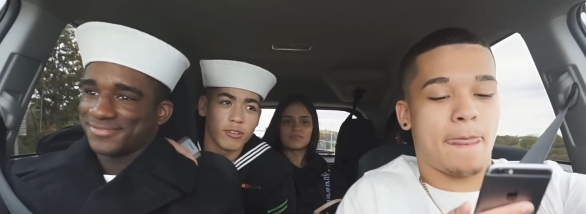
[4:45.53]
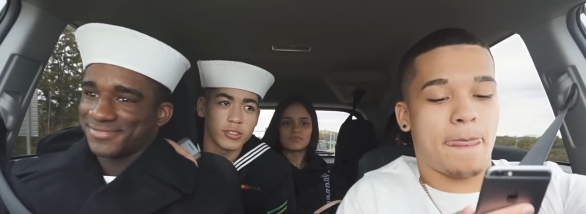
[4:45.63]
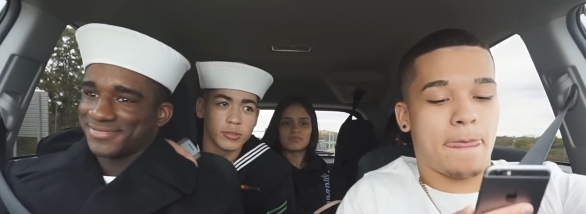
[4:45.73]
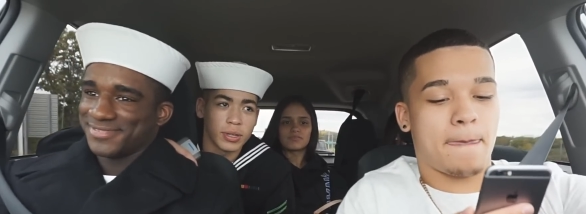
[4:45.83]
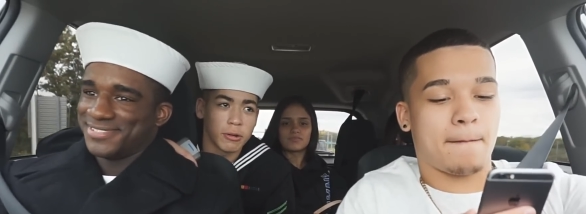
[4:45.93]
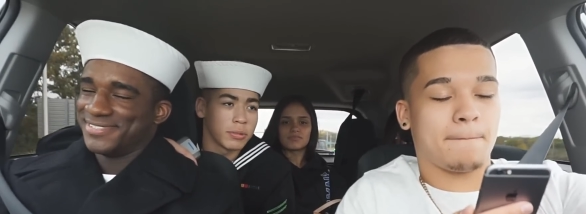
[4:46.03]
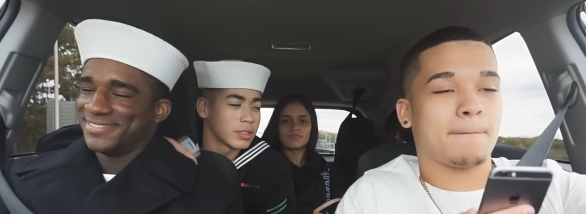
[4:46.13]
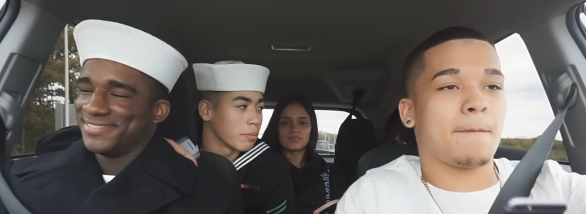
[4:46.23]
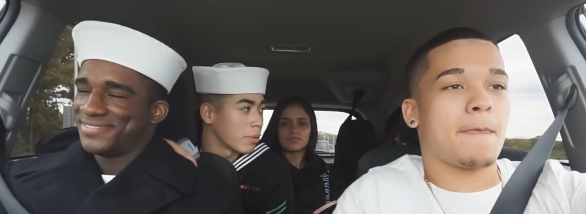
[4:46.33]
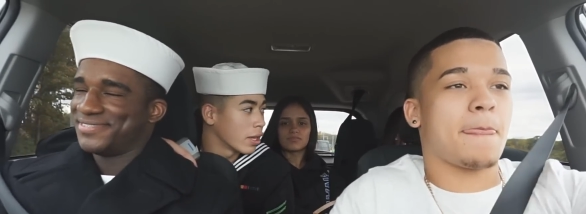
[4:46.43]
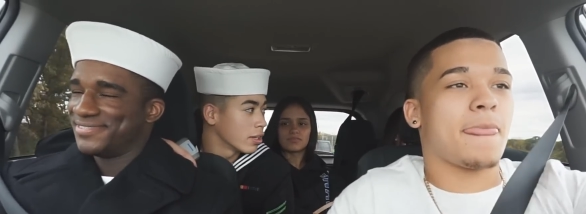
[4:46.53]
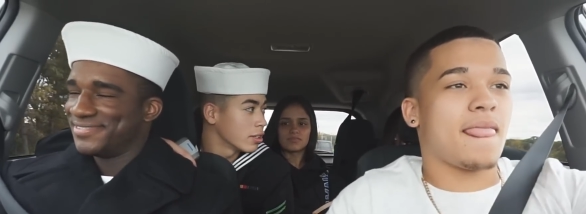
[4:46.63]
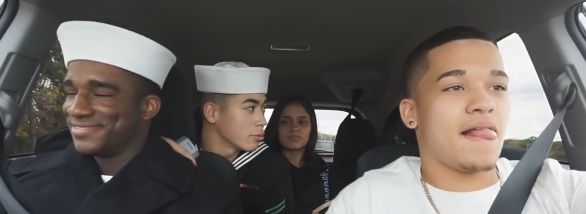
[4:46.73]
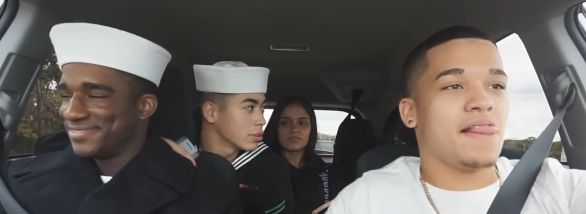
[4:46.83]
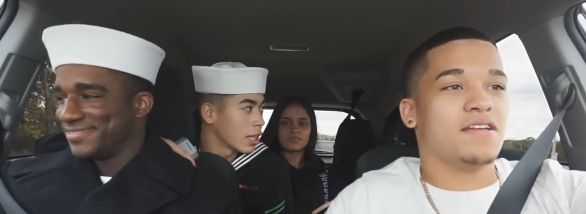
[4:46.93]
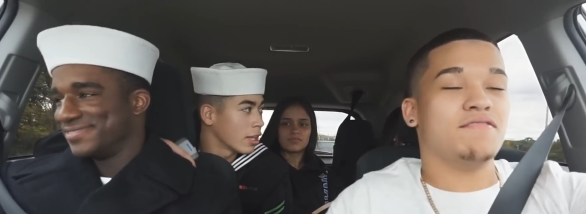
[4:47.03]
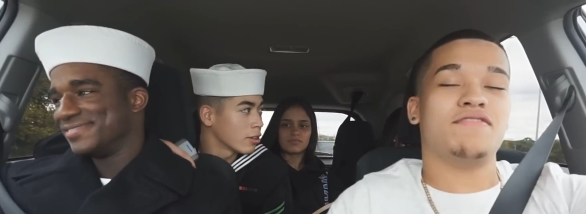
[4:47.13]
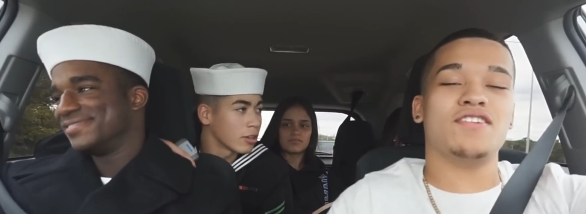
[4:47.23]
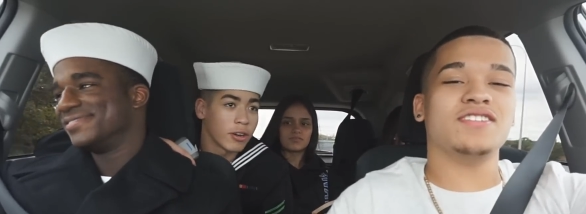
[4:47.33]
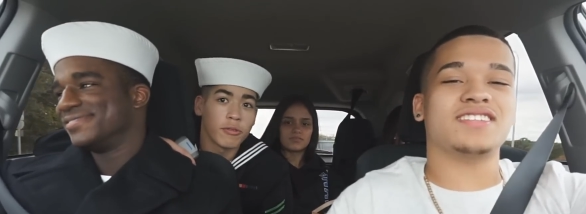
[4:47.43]
Speaker 1: First when I went to bed, it was
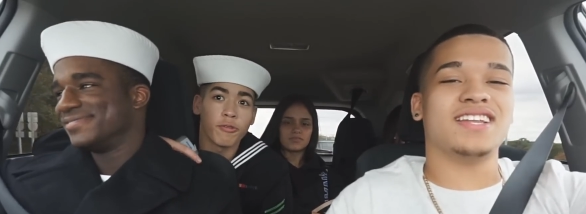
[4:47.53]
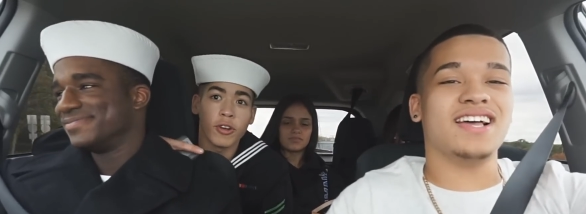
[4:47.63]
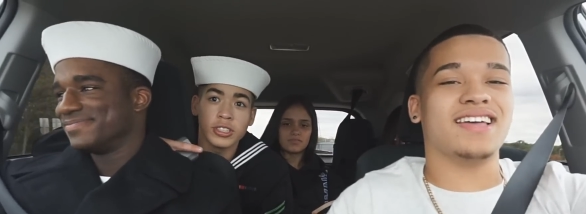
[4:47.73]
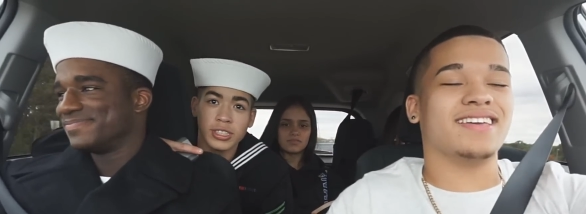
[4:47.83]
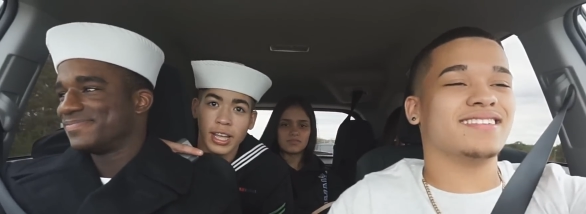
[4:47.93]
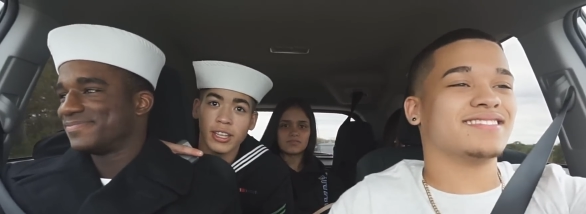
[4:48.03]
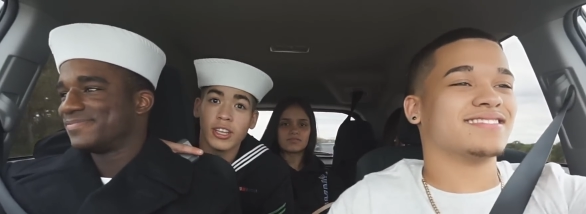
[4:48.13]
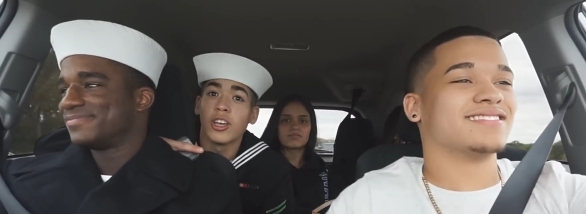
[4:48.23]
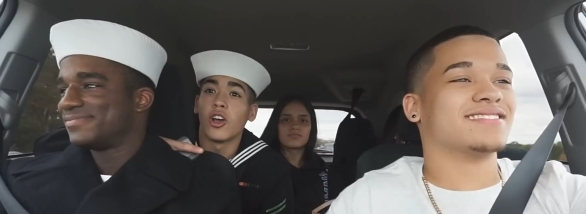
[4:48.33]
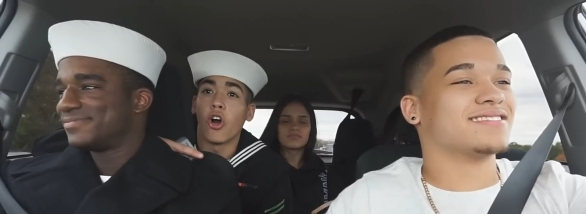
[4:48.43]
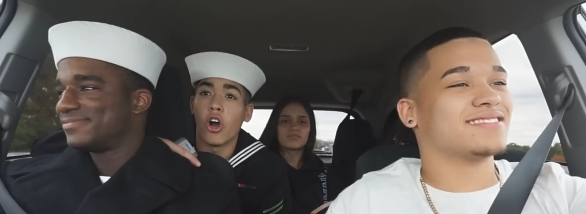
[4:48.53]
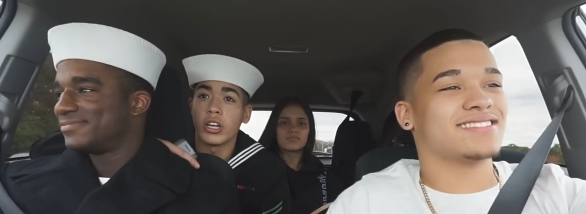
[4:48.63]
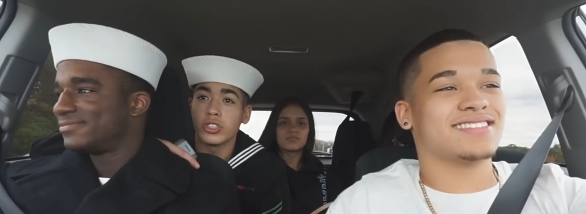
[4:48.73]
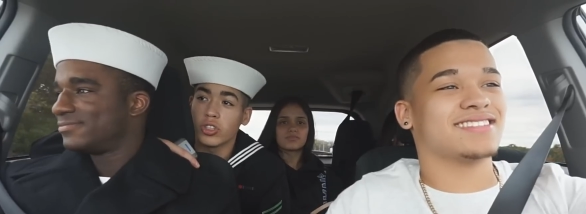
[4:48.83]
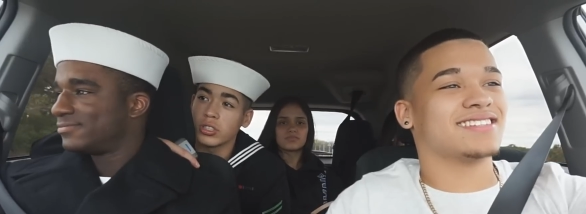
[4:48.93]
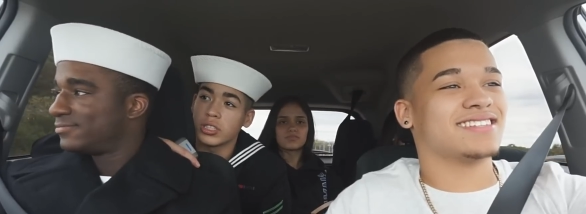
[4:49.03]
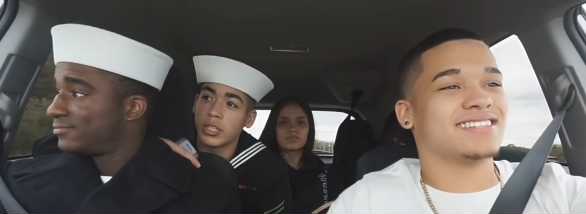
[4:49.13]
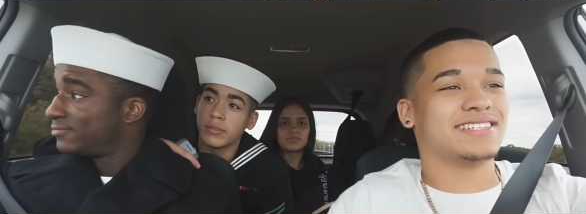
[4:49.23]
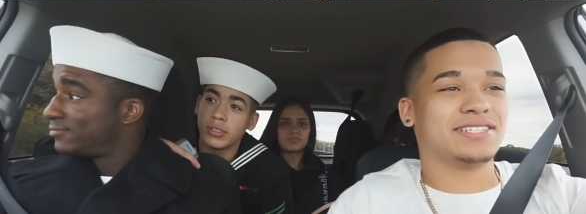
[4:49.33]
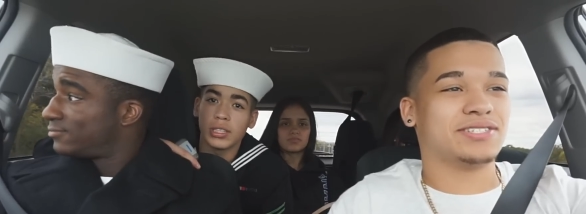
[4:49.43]
like first night. First night August
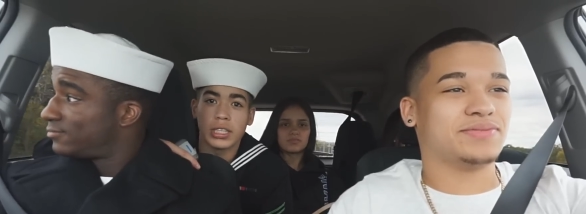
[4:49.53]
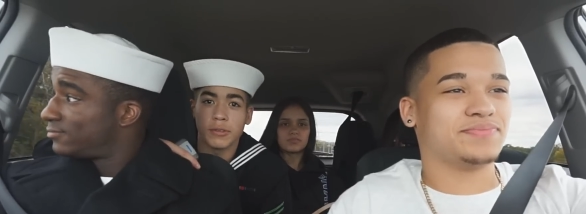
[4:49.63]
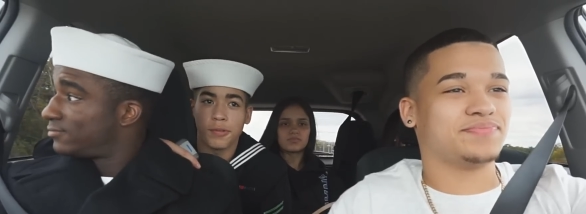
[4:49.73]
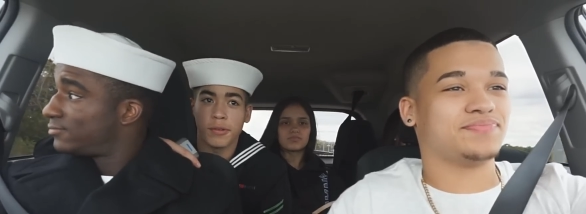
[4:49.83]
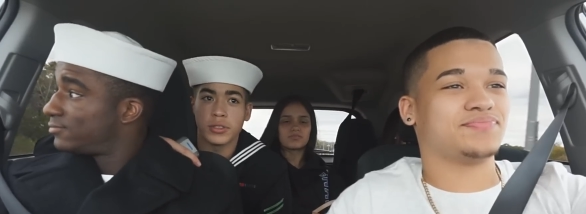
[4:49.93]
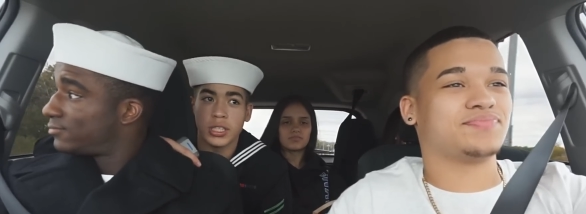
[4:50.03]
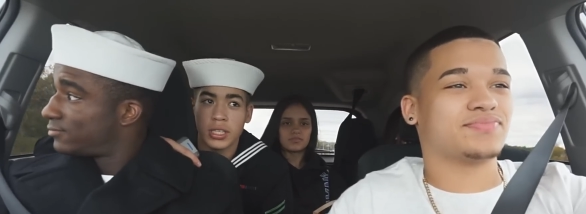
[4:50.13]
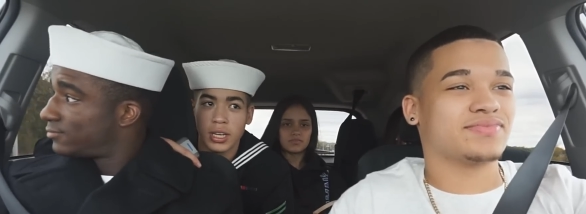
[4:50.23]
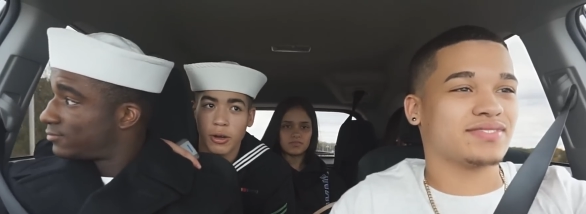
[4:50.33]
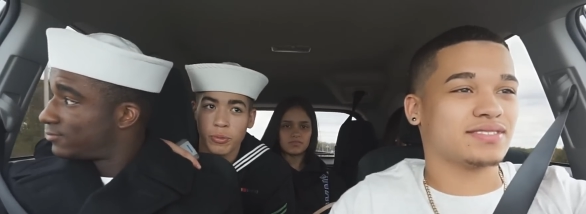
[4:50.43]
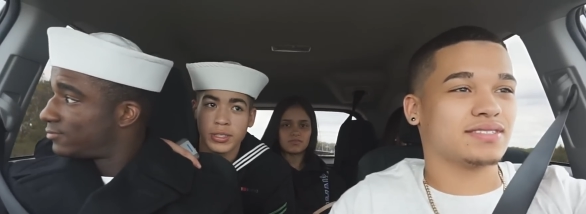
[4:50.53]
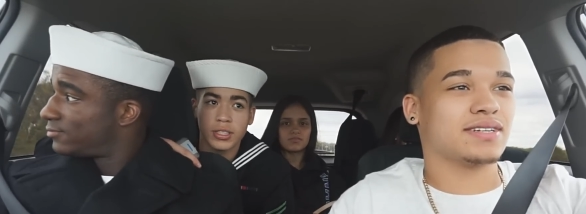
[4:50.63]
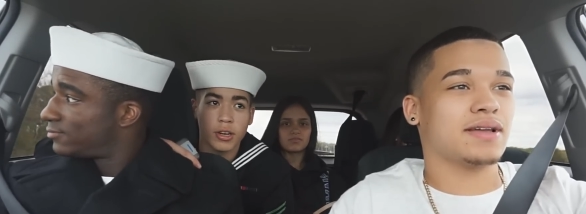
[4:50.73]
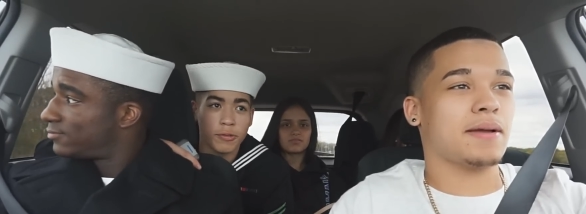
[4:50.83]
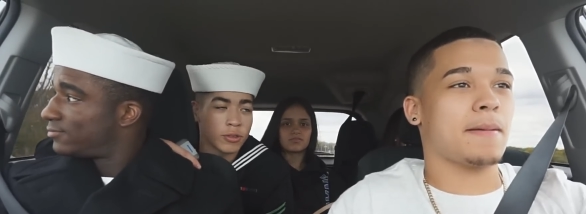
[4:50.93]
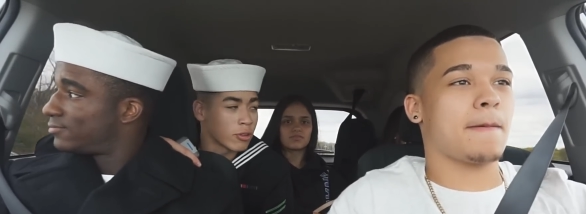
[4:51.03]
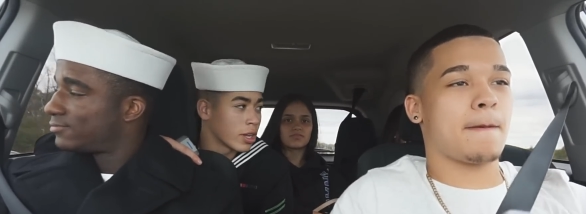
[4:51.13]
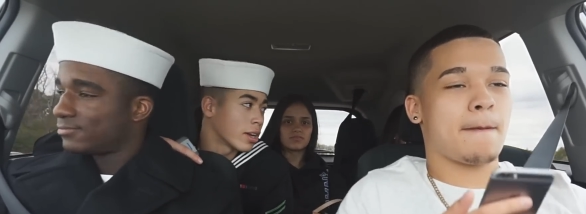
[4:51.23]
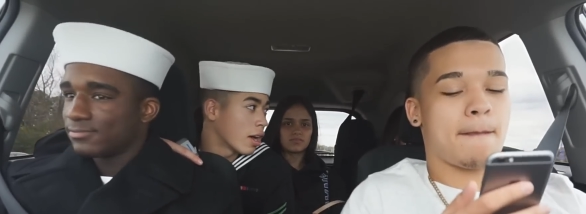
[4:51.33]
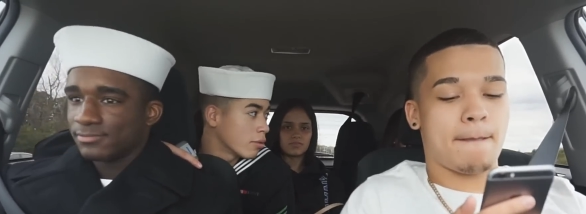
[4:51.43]
13, 2015, we stood up for
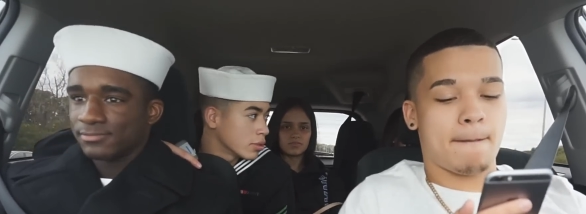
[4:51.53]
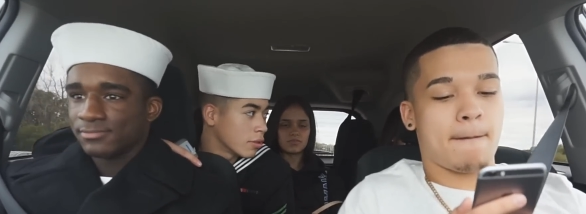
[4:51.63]
38 hours.